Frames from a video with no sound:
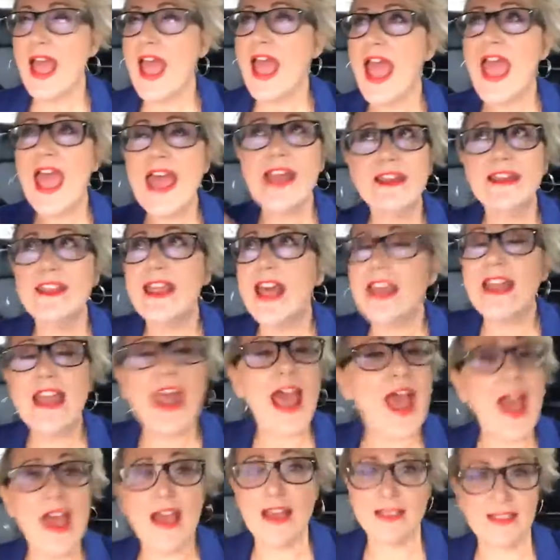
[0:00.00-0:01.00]
and then
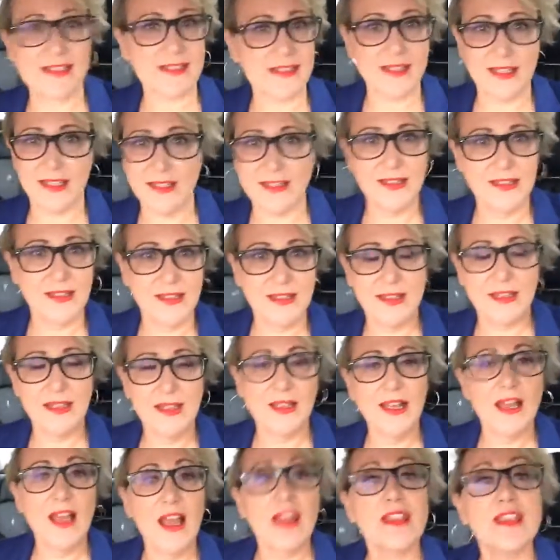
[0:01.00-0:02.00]
ask.
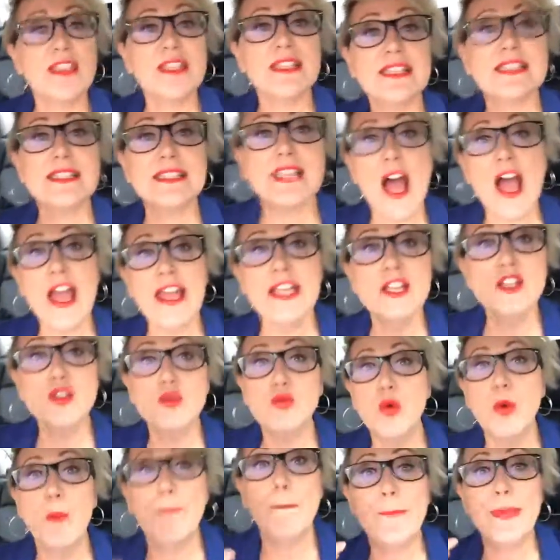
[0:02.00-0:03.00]
The signs
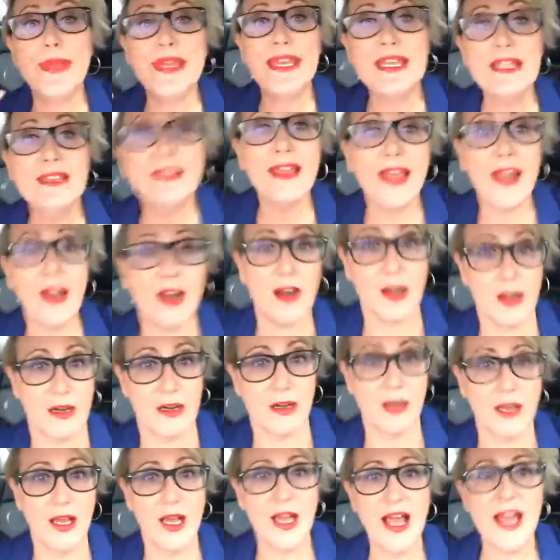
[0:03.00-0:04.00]
will be there.
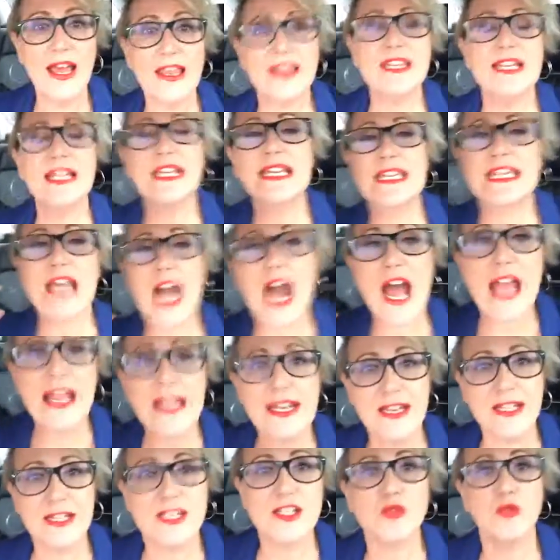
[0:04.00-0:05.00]
The
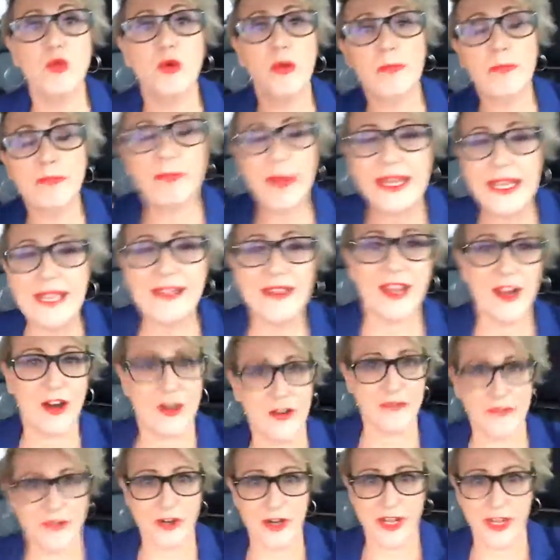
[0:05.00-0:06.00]
guidance will be there
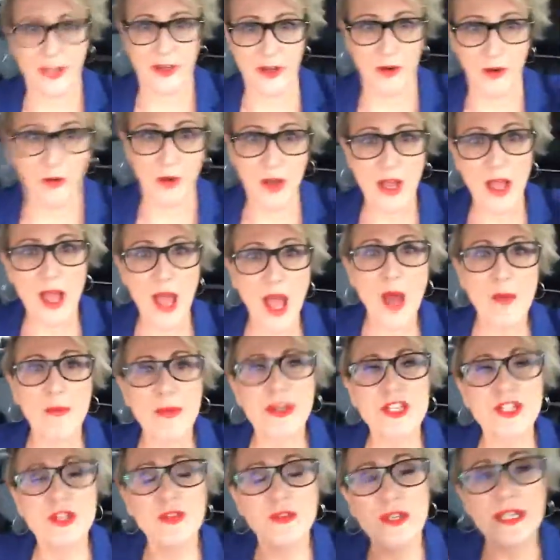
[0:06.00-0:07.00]
for you,
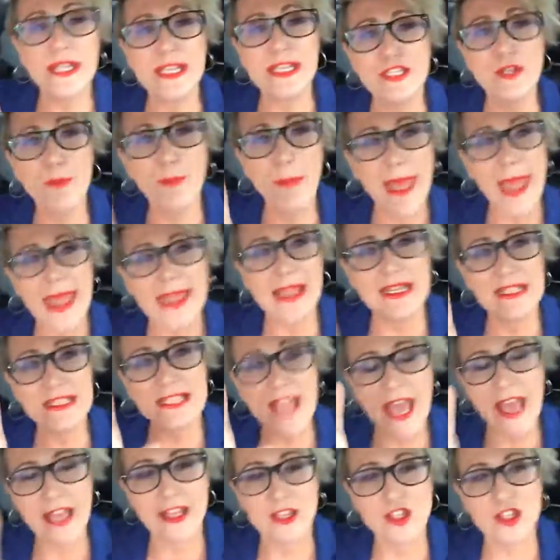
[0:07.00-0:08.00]
but you need to pay
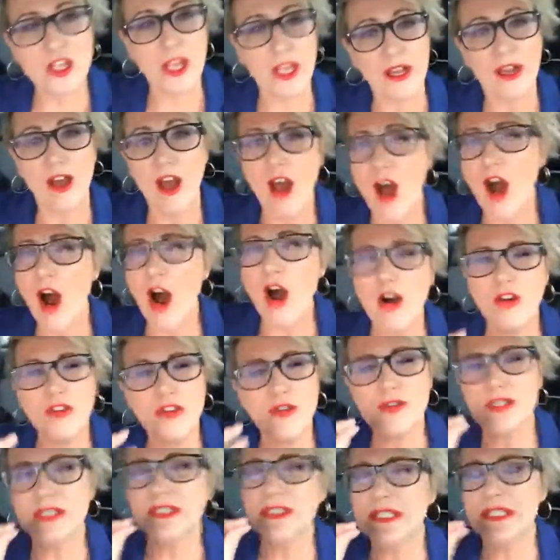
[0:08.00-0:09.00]
attention. All
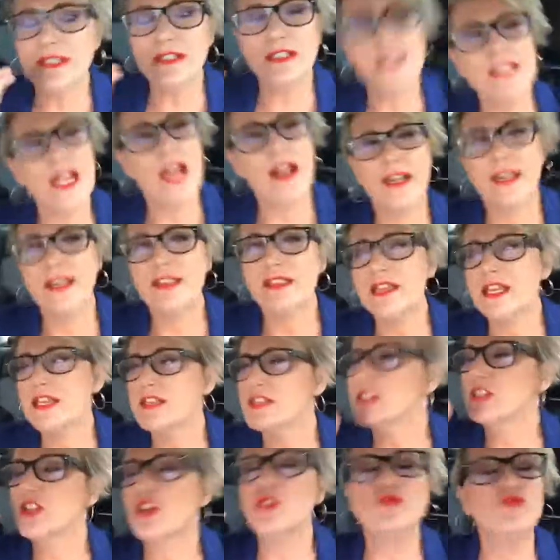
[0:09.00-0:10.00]
those little tiny things,
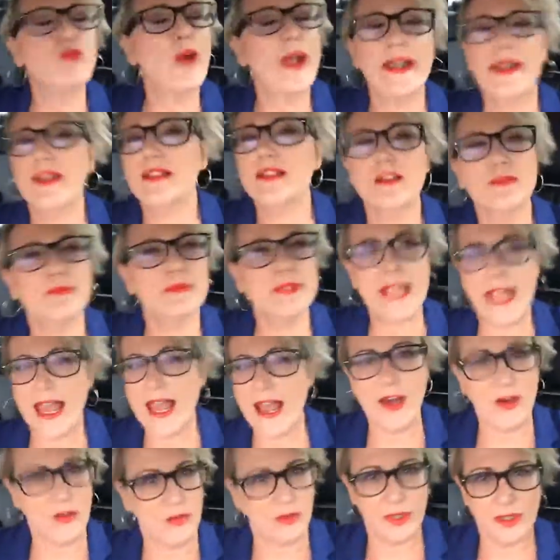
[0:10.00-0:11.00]
start writing them
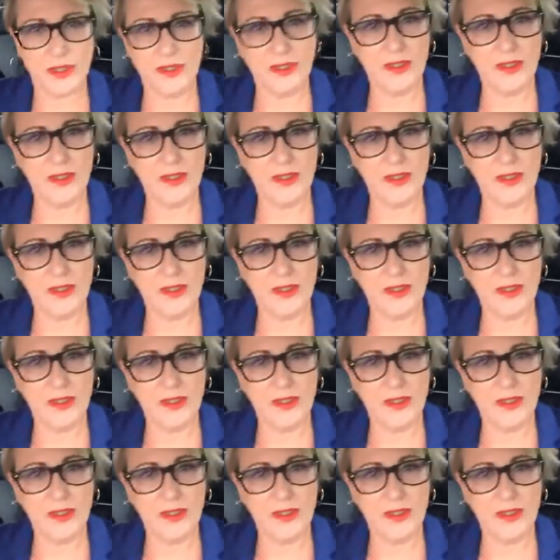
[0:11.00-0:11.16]
down.